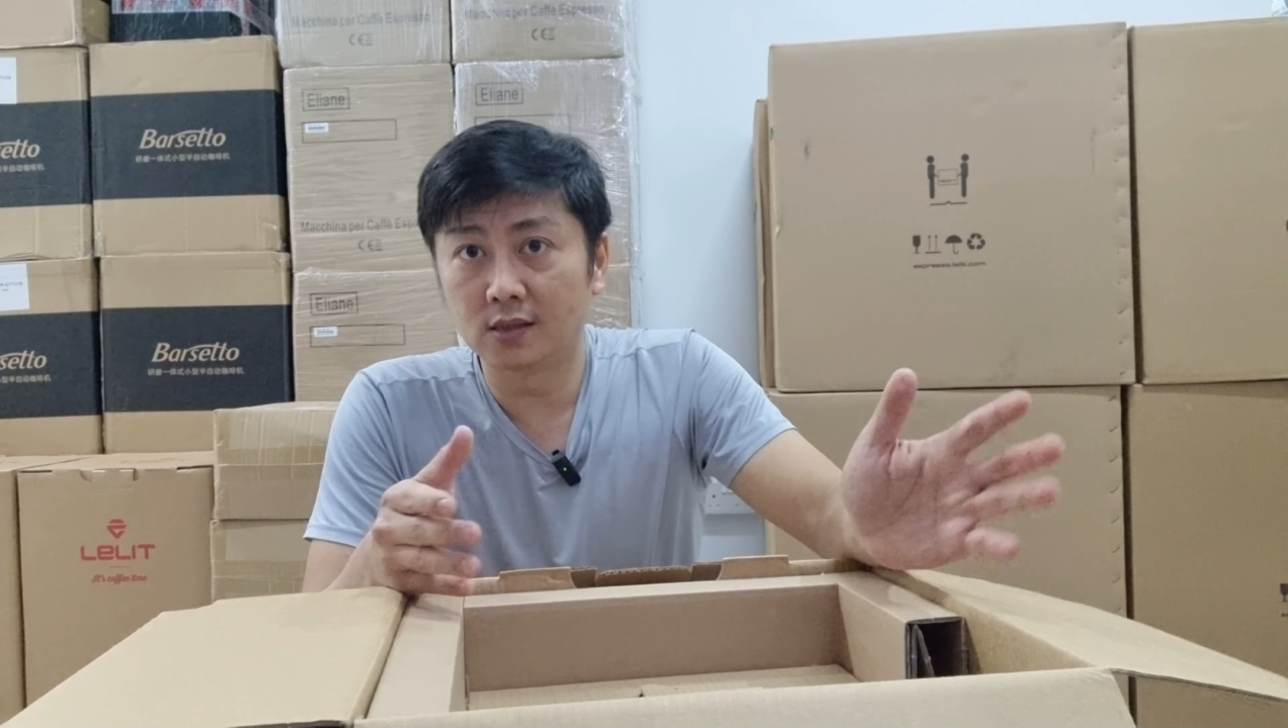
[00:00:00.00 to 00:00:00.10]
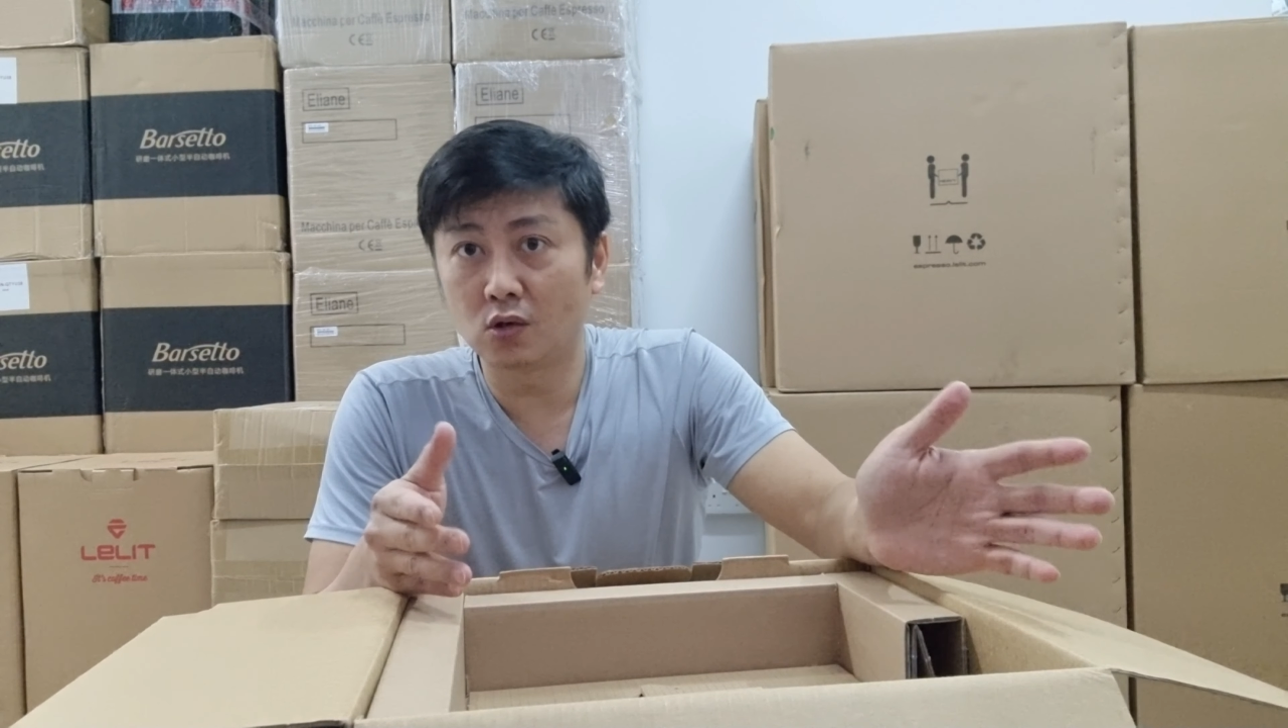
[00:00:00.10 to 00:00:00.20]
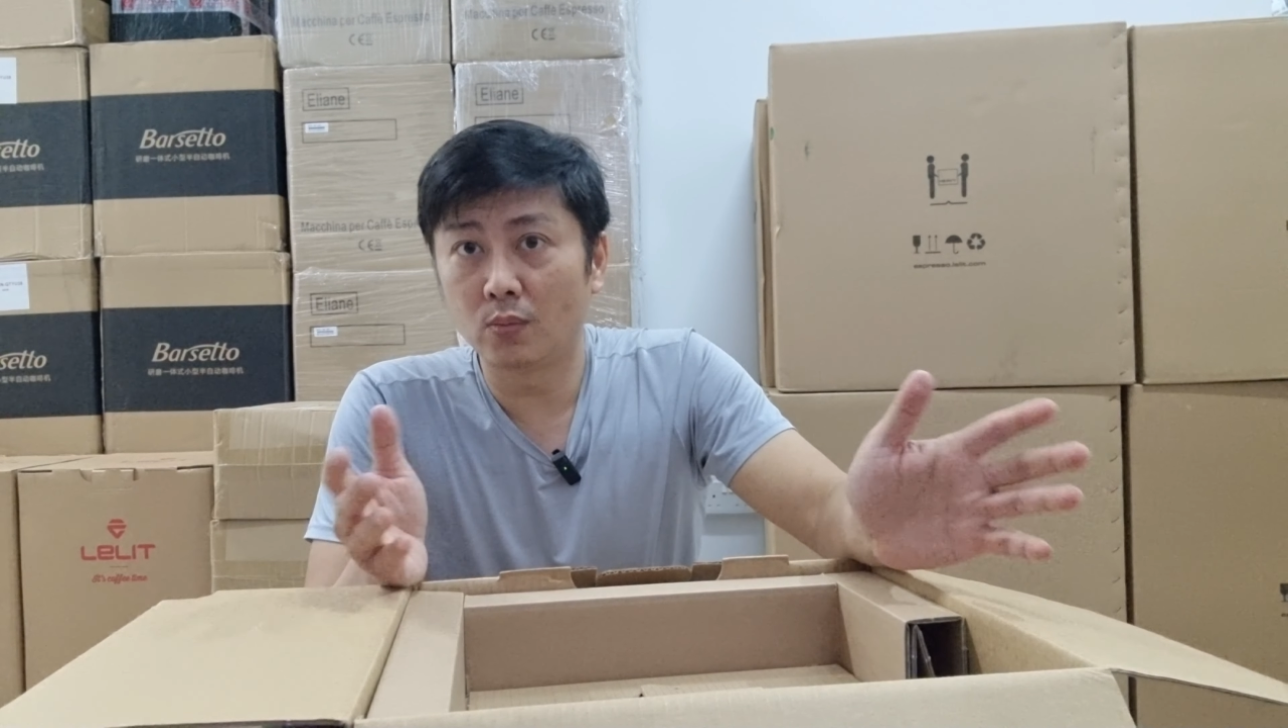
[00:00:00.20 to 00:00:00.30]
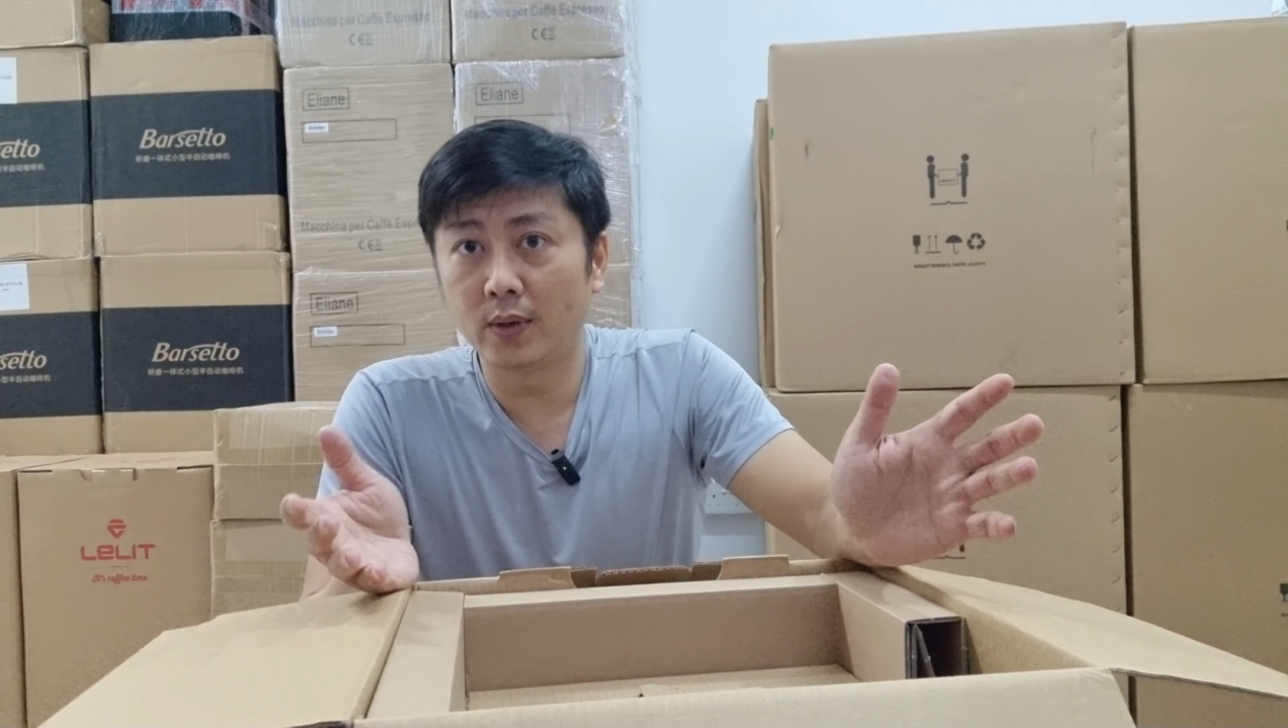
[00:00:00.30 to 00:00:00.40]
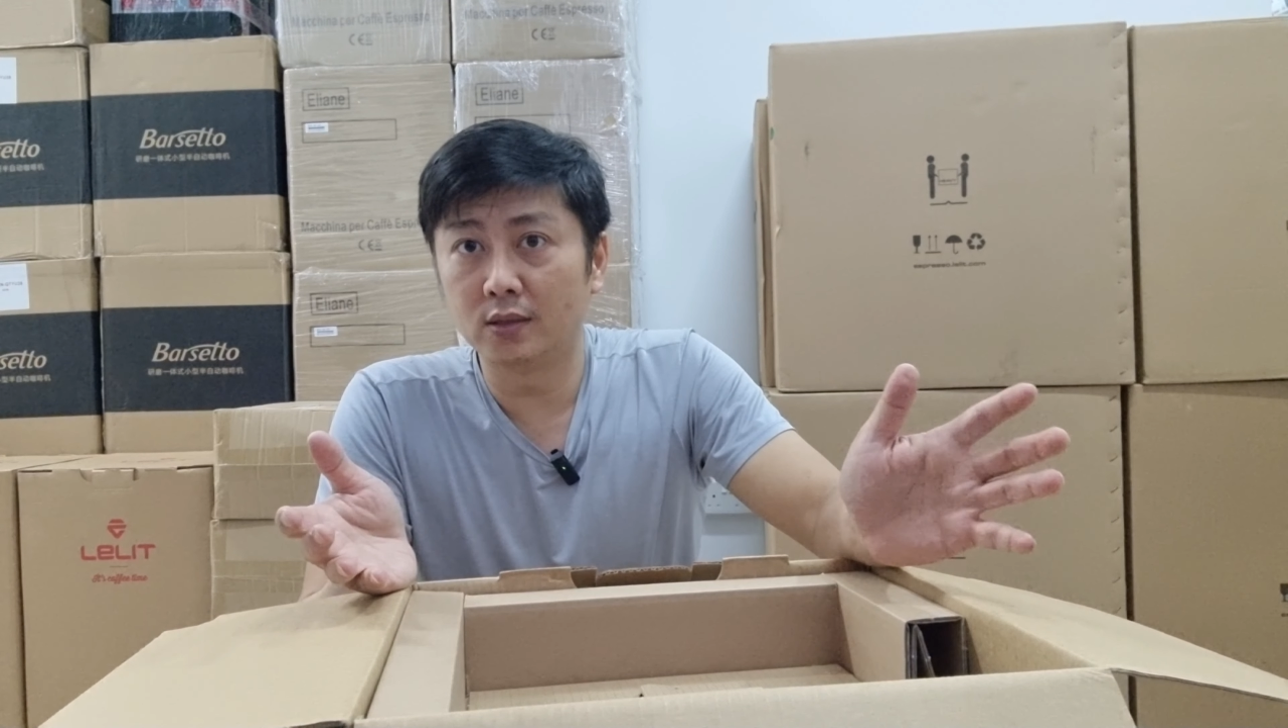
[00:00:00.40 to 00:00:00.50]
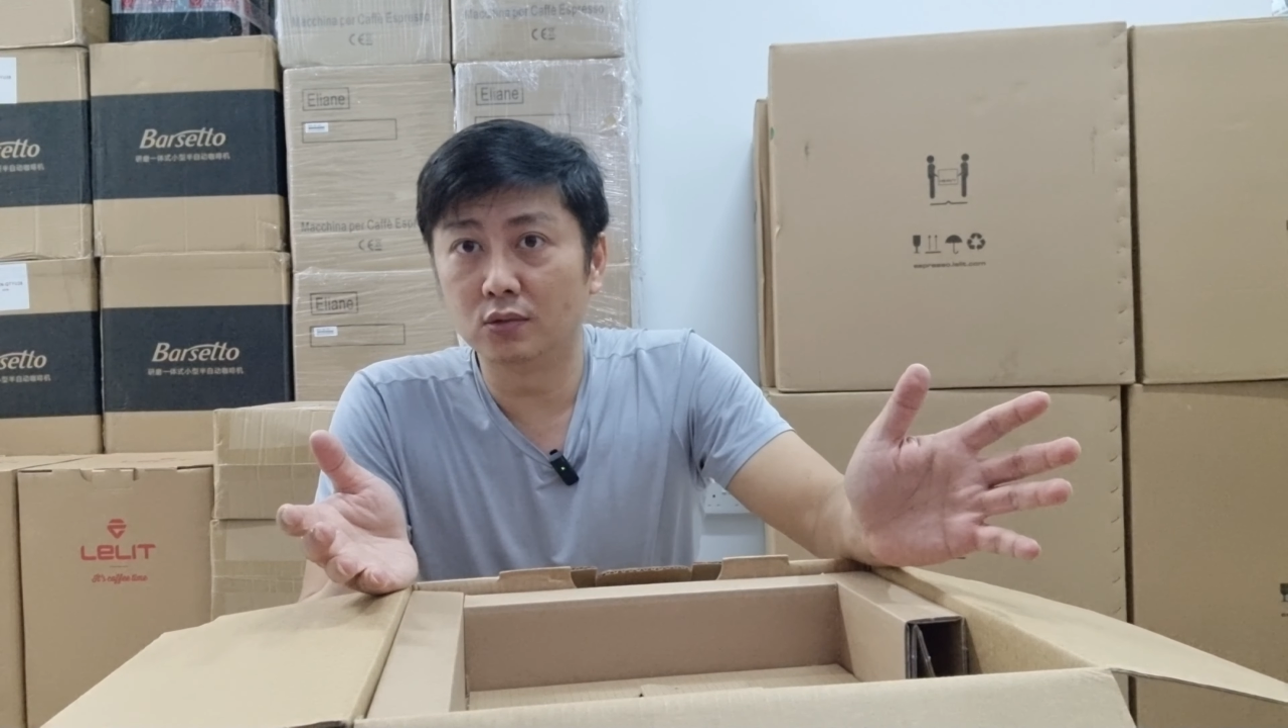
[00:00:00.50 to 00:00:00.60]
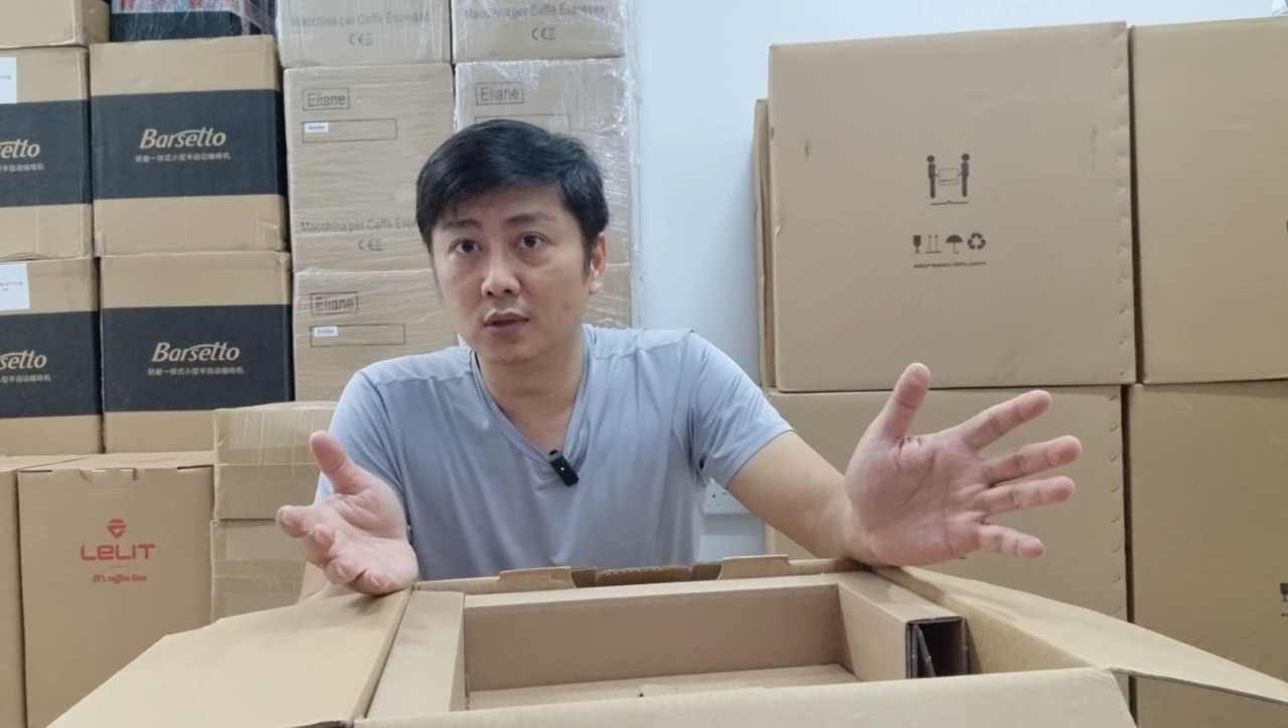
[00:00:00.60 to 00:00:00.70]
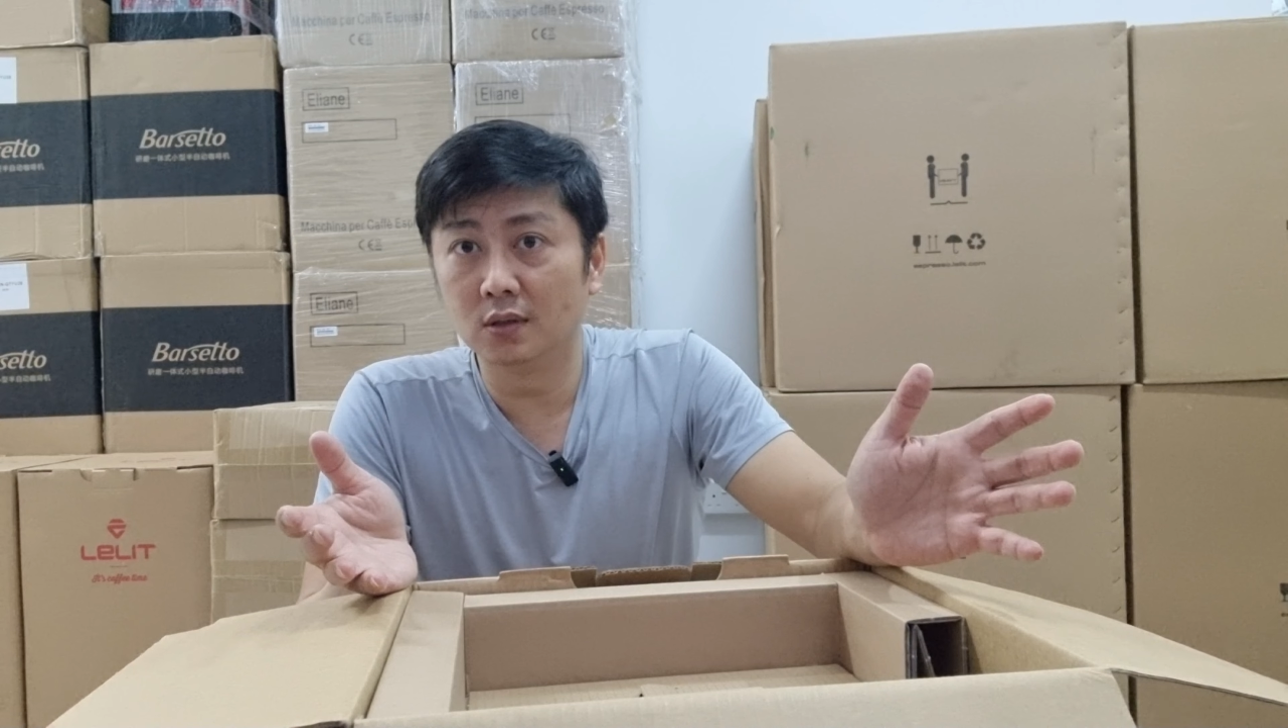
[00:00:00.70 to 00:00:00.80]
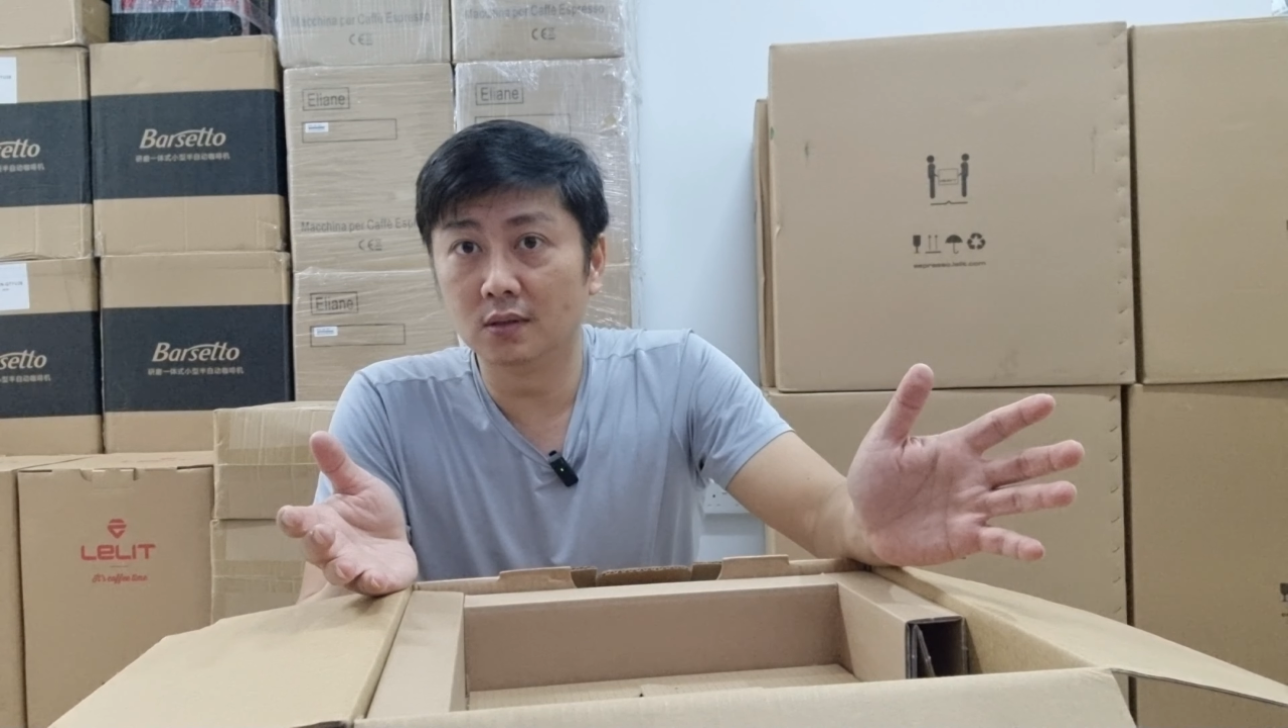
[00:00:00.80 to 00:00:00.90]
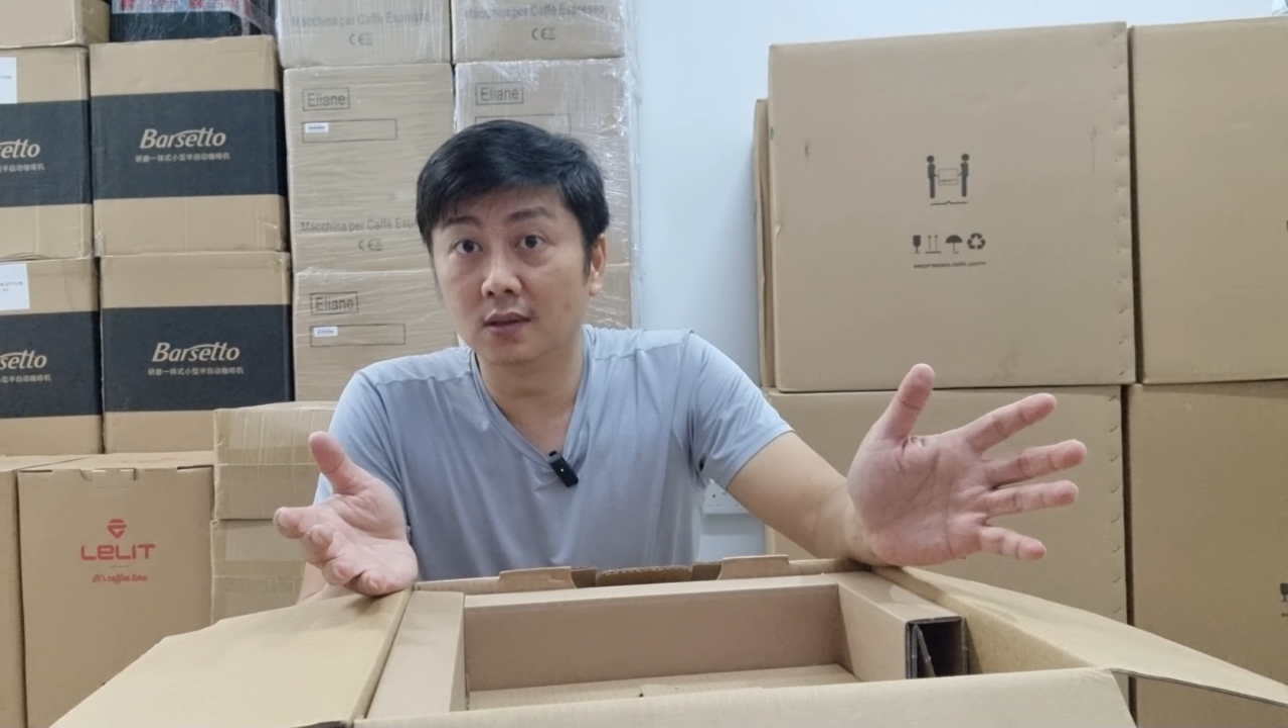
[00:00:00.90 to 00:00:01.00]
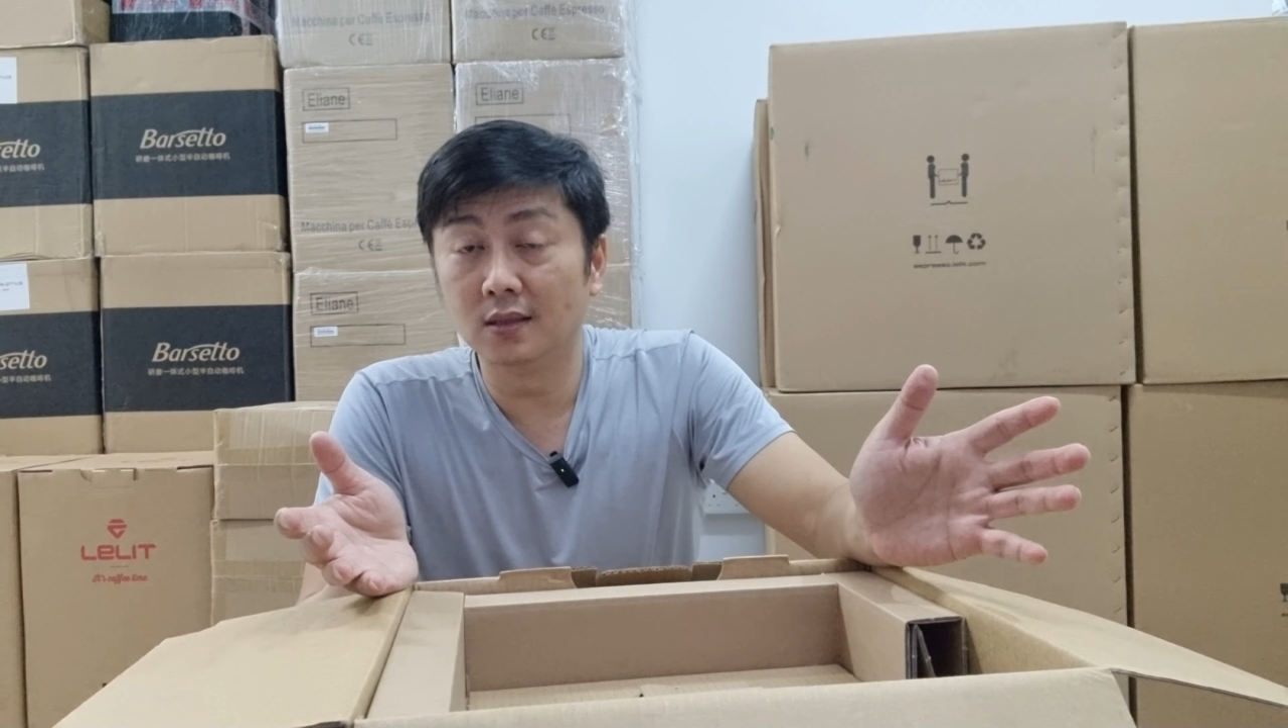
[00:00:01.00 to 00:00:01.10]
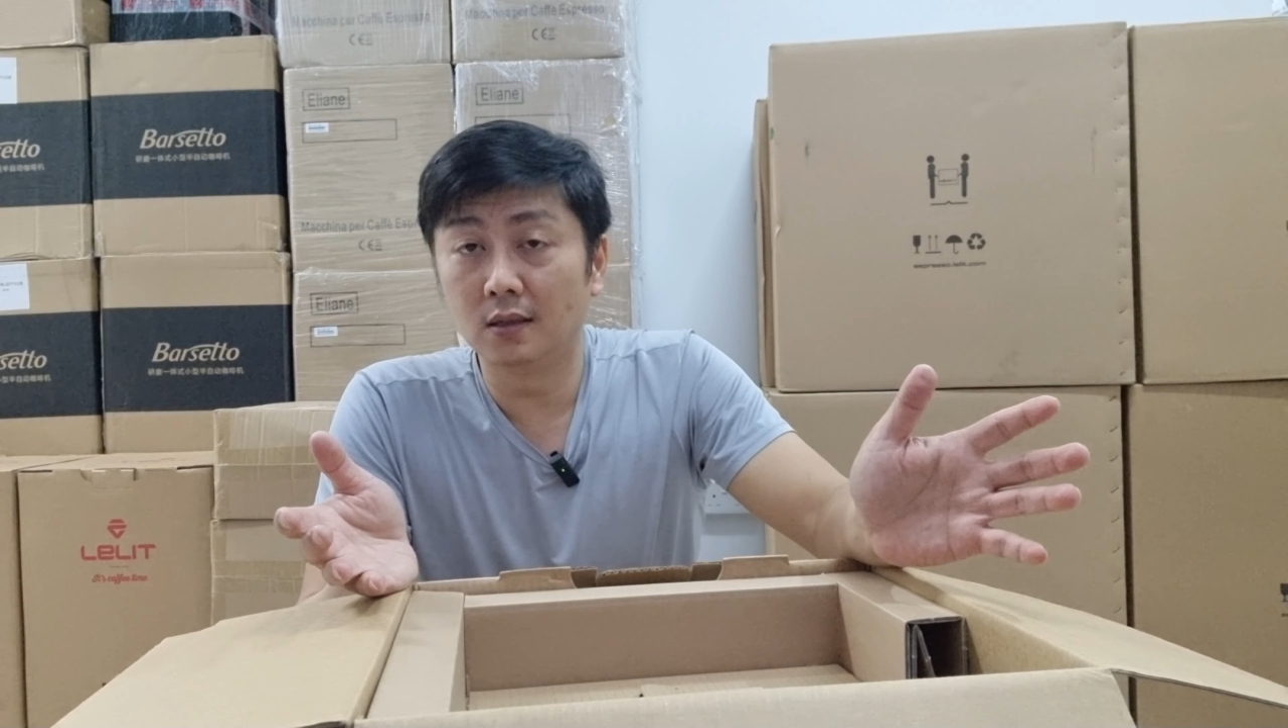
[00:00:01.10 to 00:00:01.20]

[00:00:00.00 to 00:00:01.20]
as compared to the